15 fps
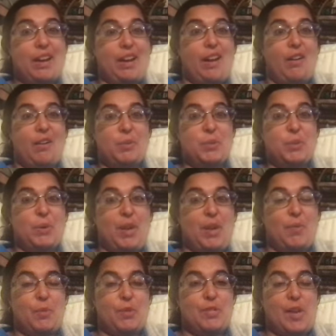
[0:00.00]
and I also it
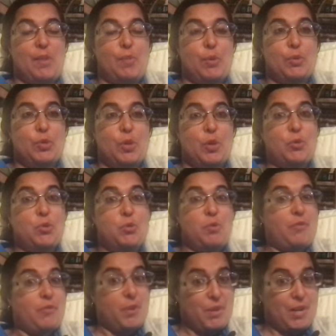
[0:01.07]
was able to go to
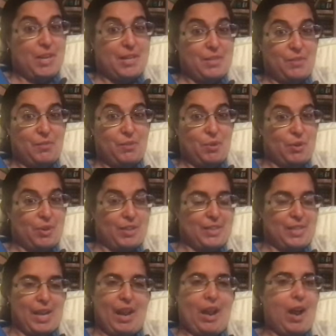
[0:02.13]
a few days of New York
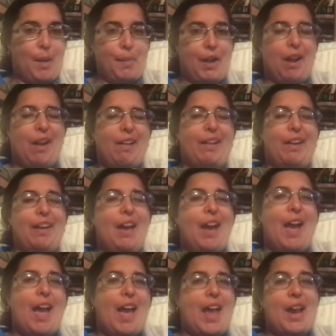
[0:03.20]
City Comic Con,
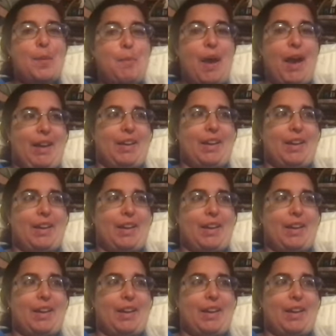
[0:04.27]
and I'm back.